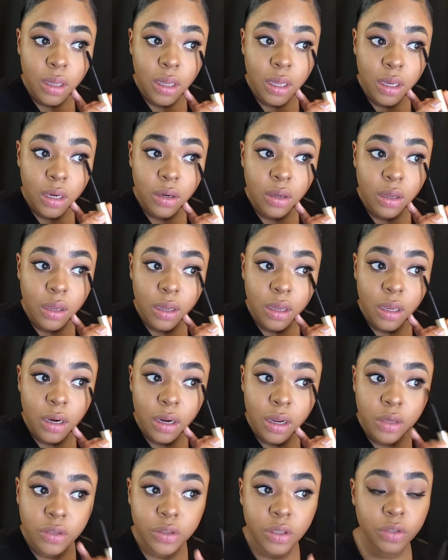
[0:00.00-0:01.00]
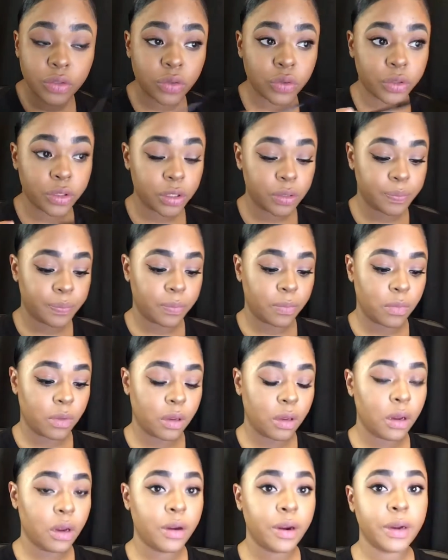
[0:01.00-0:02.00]
And you can get it at drugstores.
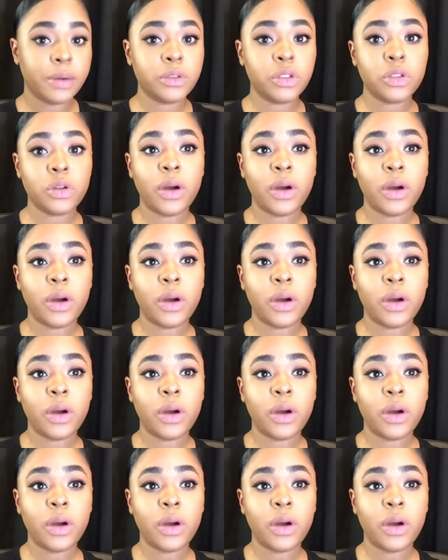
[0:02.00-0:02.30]
Alright,